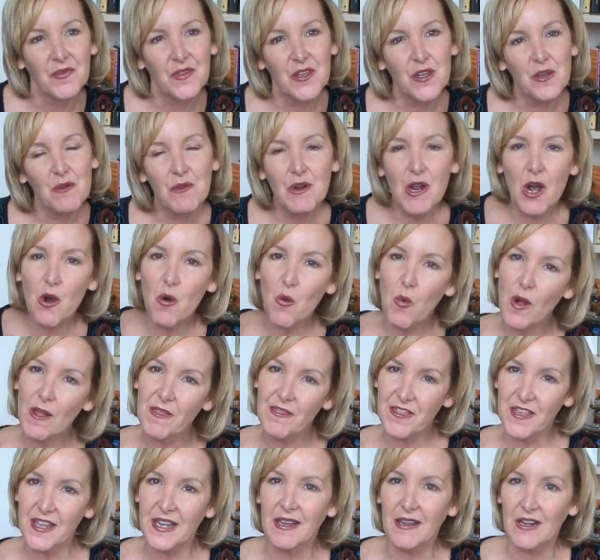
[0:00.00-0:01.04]
you know
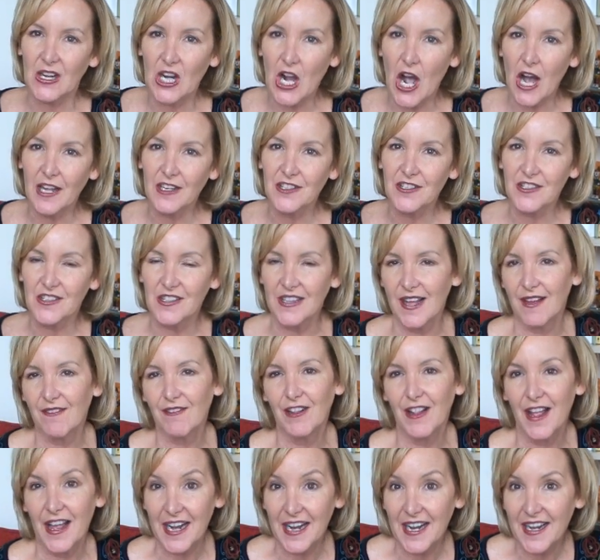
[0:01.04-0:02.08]
one thing on a conscious
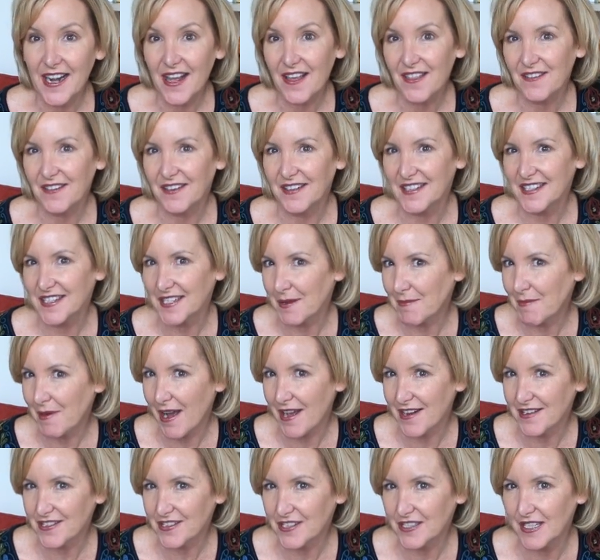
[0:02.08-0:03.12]
level and another on a
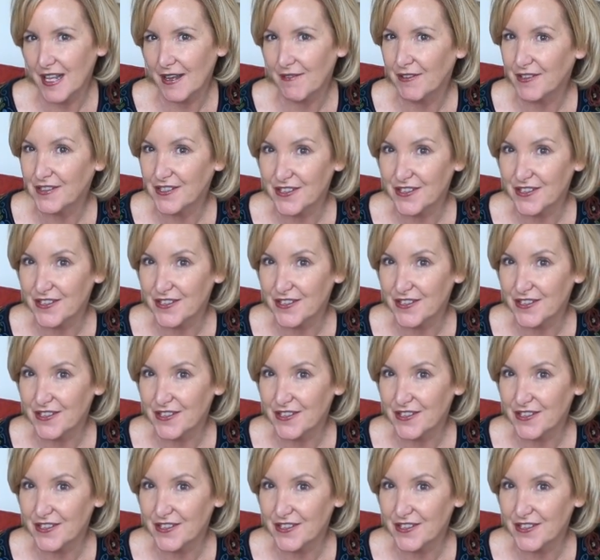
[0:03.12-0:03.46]
subconscious level,